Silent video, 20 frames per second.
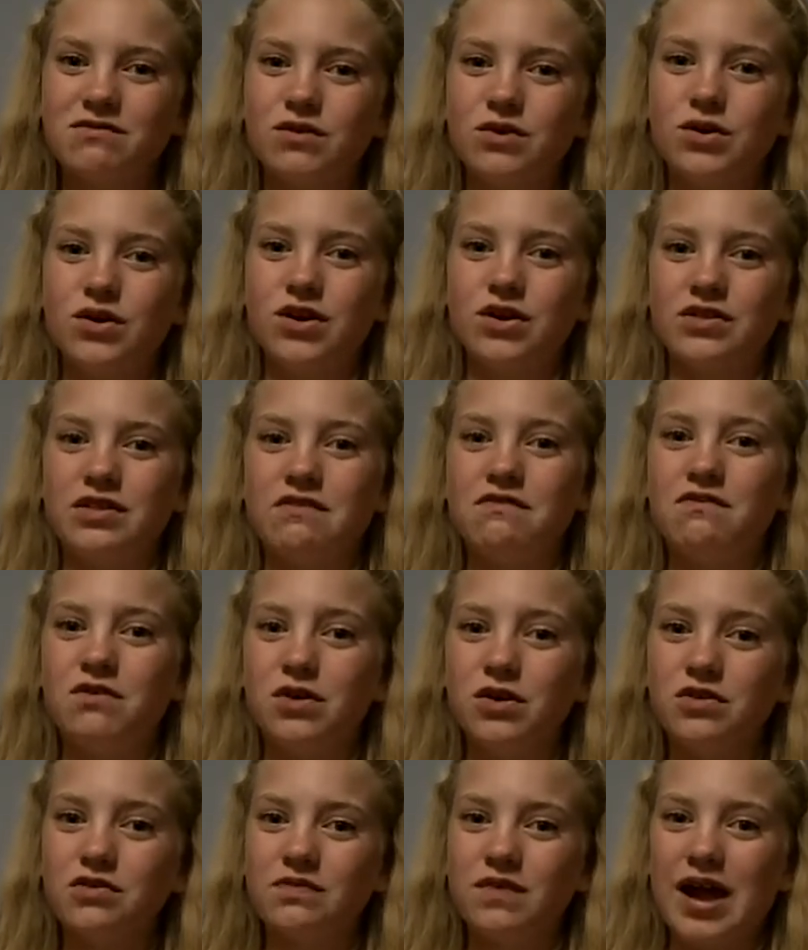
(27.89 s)
for the
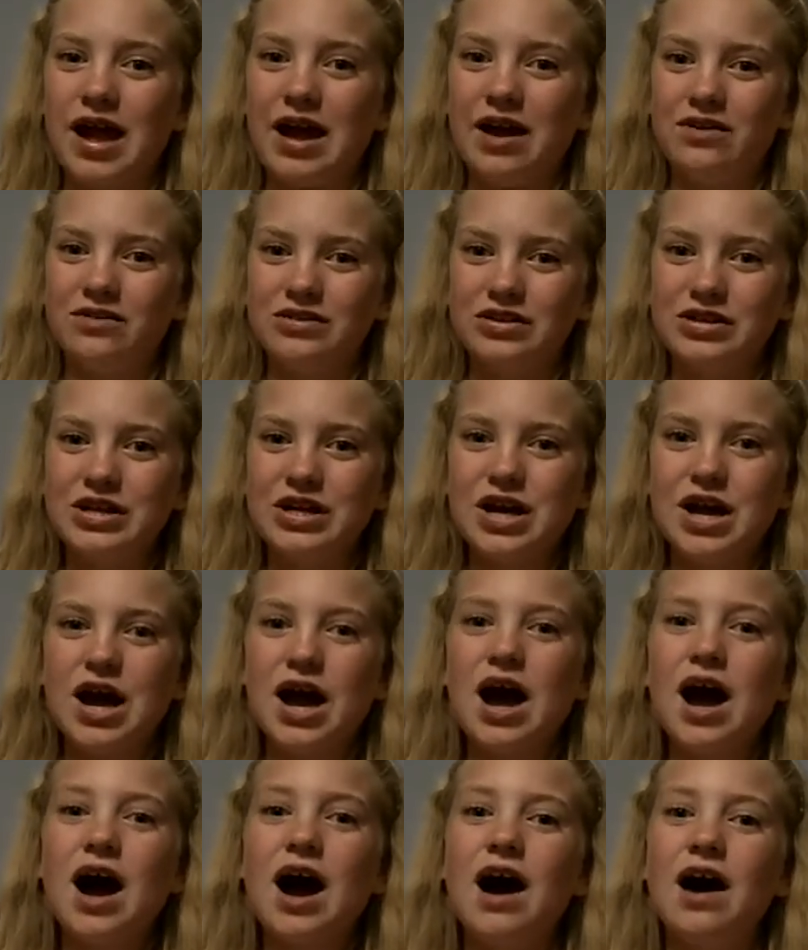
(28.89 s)
fourth round
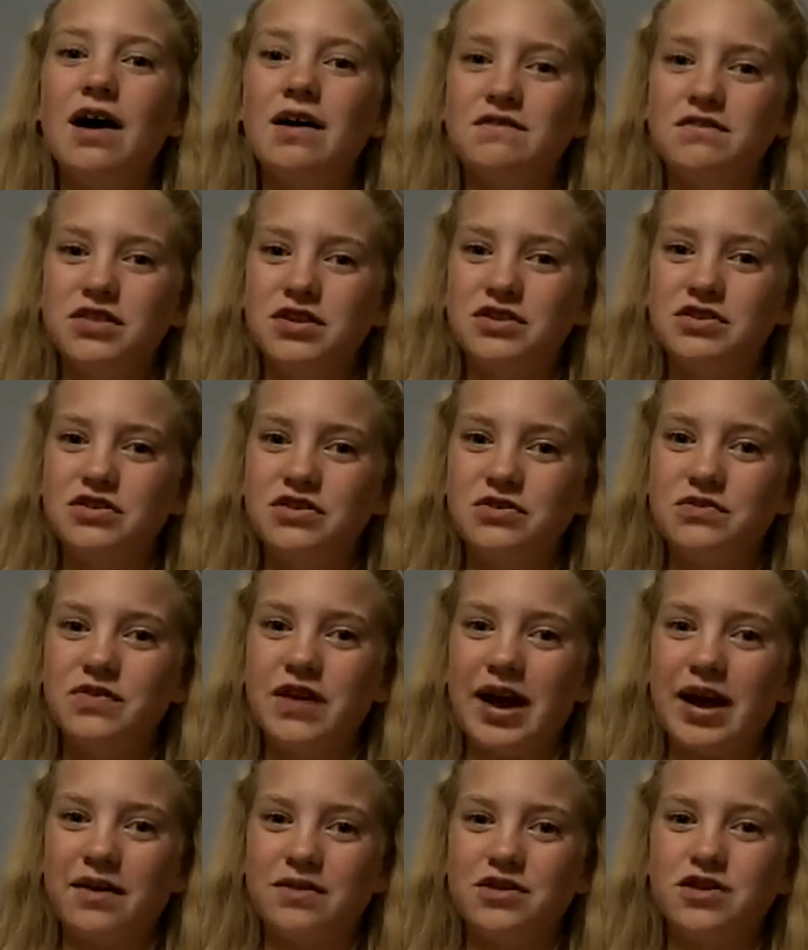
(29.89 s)
of the
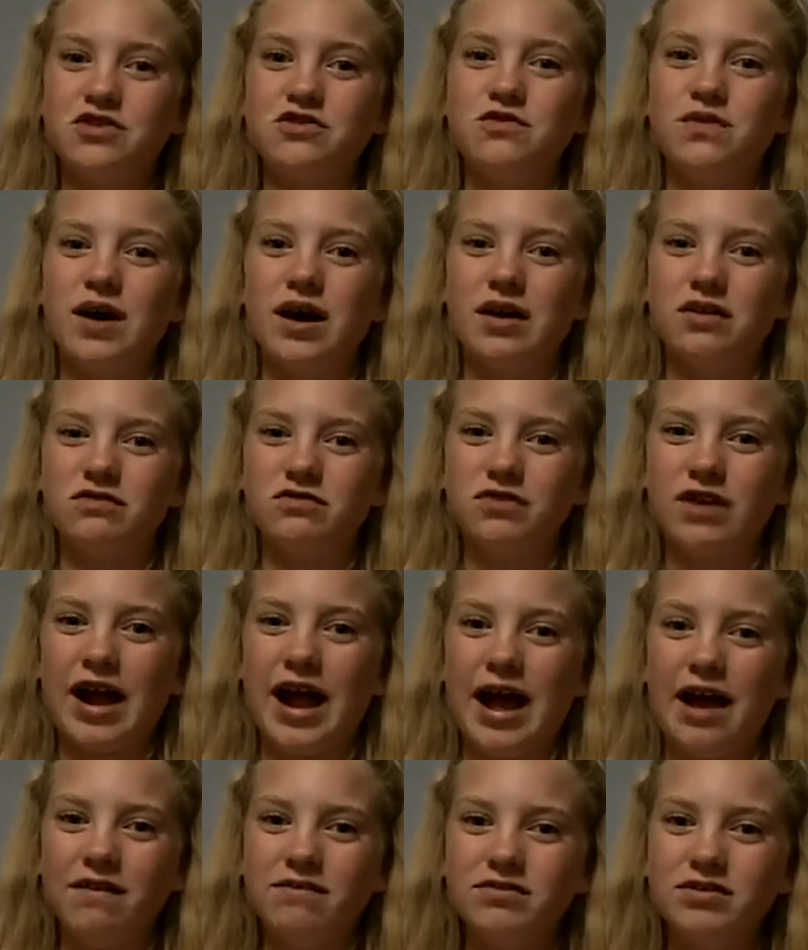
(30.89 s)
2012
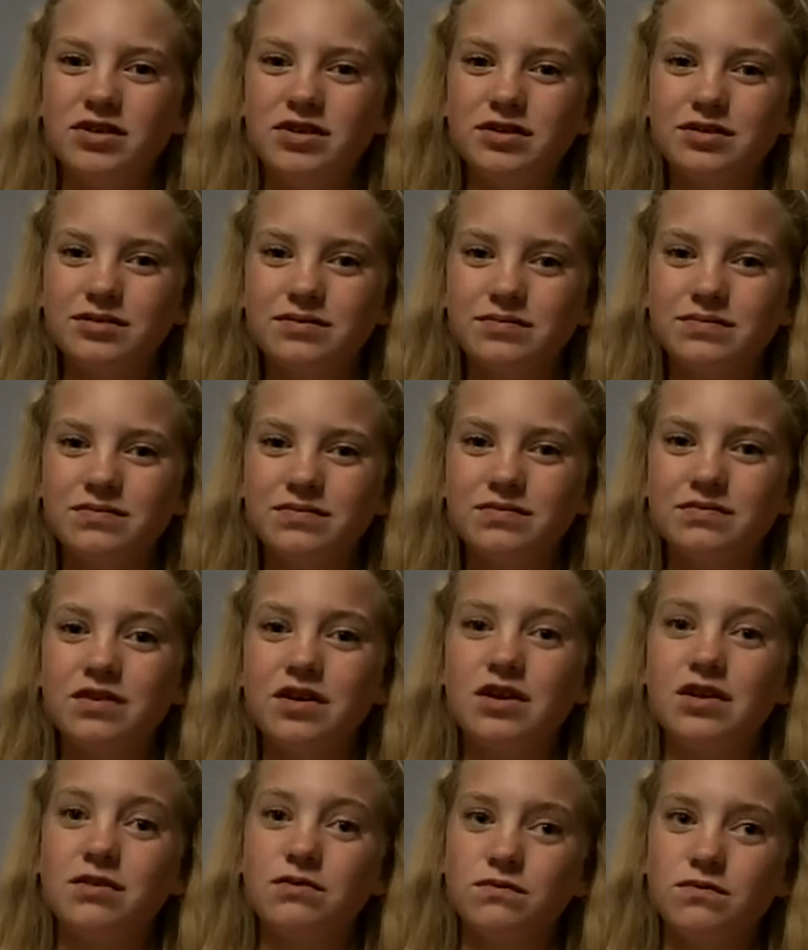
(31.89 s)
draft,
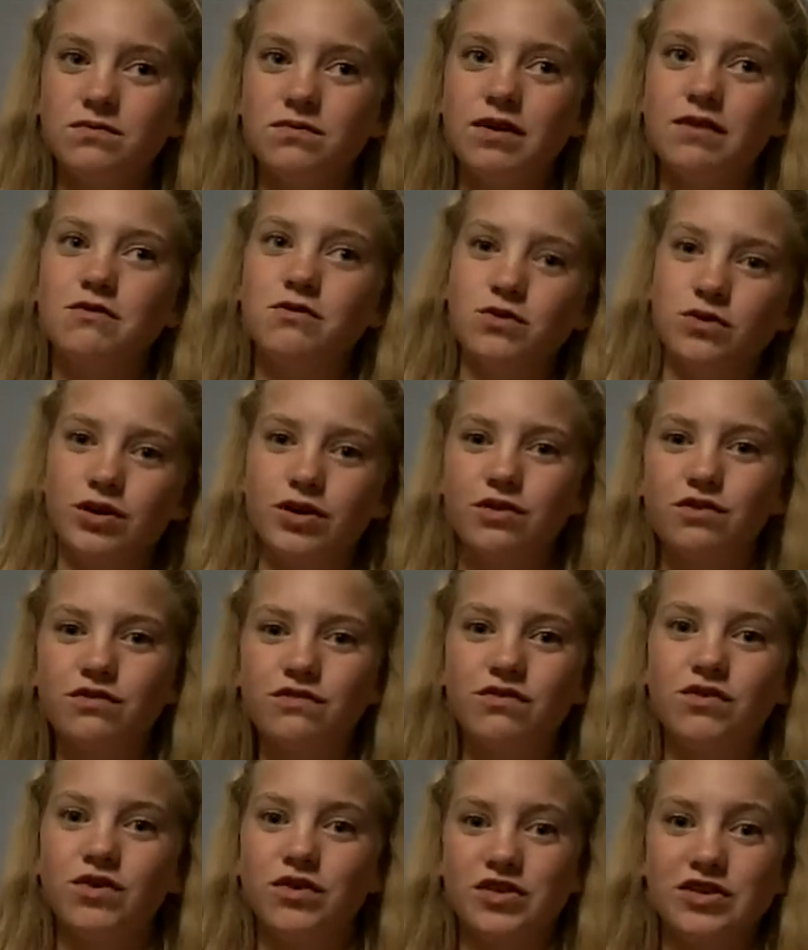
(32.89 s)
of
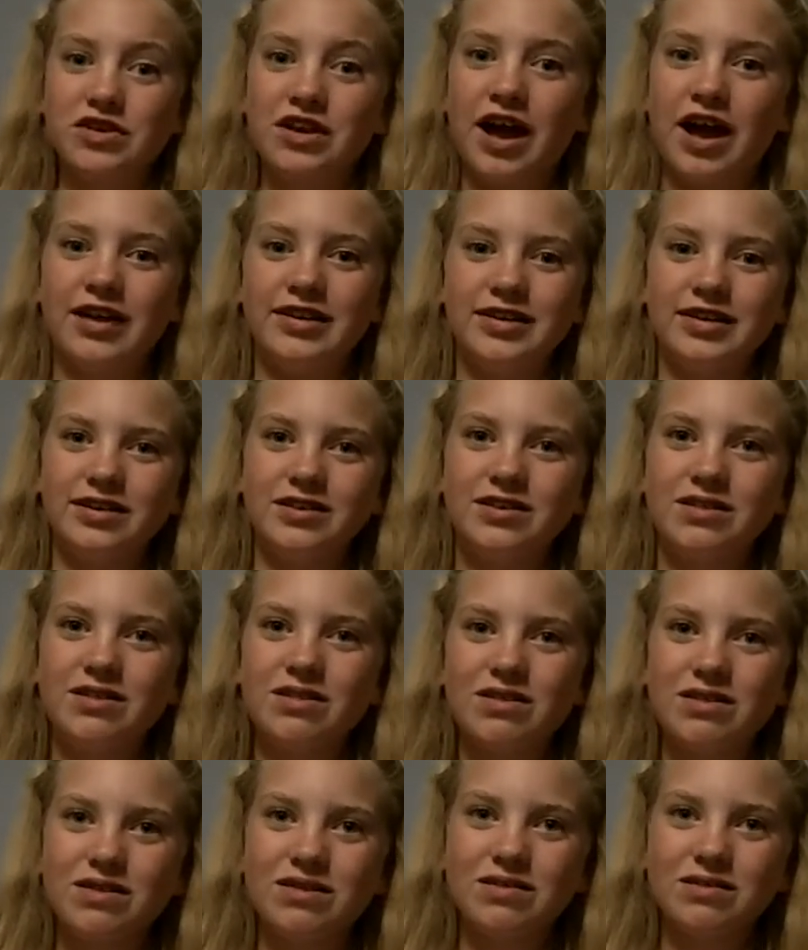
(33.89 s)
course, for the
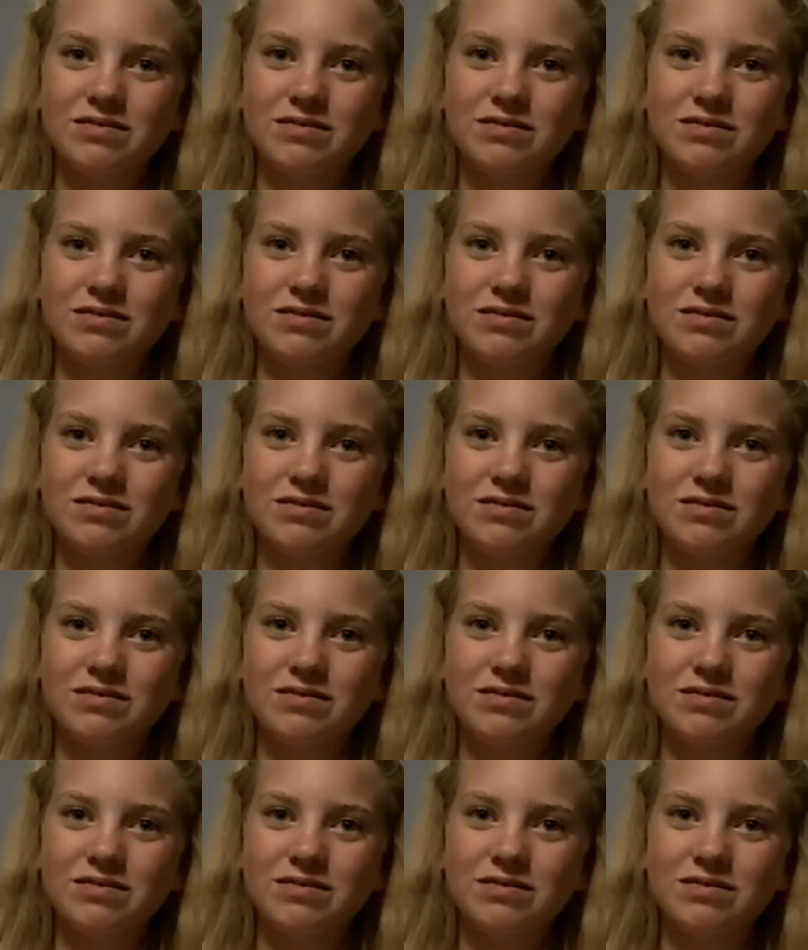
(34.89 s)
Titans.